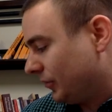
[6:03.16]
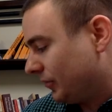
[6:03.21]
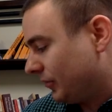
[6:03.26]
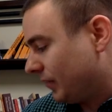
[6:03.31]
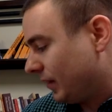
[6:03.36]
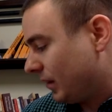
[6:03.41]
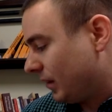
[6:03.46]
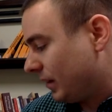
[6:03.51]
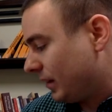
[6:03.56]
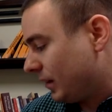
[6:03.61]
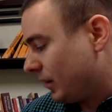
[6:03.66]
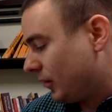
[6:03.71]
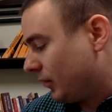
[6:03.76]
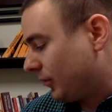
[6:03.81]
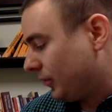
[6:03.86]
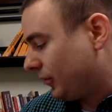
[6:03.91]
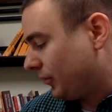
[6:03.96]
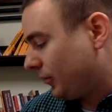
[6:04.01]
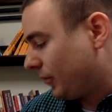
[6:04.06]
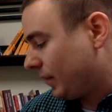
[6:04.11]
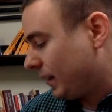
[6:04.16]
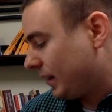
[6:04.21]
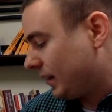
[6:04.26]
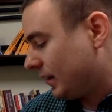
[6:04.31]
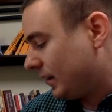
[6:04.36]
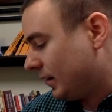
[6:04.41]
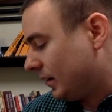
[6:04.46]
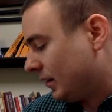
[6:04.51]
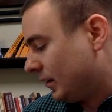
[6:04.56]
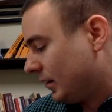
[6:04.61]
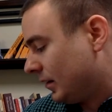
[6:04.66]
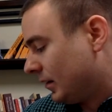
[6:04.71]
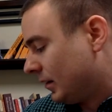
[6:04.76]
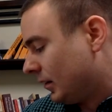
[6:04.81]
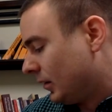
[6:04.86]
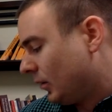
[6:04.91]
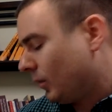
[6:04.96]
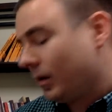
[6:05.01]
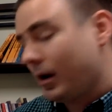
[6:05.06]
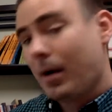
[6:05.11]
your very own swing,
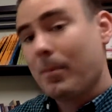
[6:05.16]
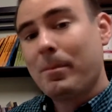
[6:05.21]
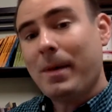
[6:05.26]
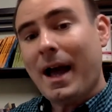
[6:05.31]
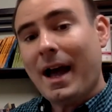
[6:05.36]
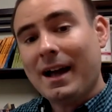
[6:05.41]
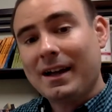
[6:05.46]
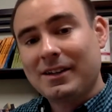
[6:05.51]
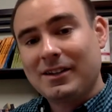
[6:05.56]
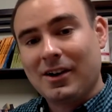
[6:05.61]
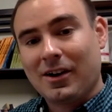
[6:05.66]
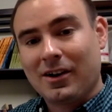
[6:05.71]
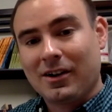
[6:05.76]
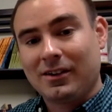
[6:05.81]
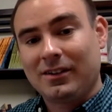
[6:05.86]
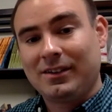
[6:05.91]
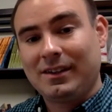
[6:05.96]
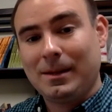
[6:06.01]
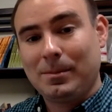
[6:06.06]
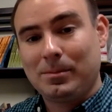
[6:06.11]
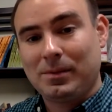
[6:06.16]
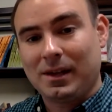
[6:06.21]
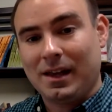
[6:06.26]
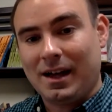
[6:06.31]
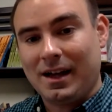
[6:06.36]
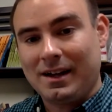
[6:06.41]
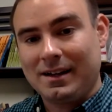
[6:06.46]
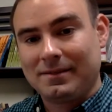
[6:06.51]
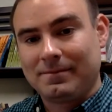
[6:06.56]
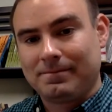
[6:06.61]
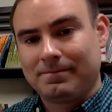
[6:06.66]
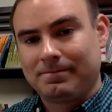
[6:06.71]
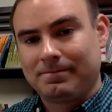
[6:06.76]
or a backyard zip line.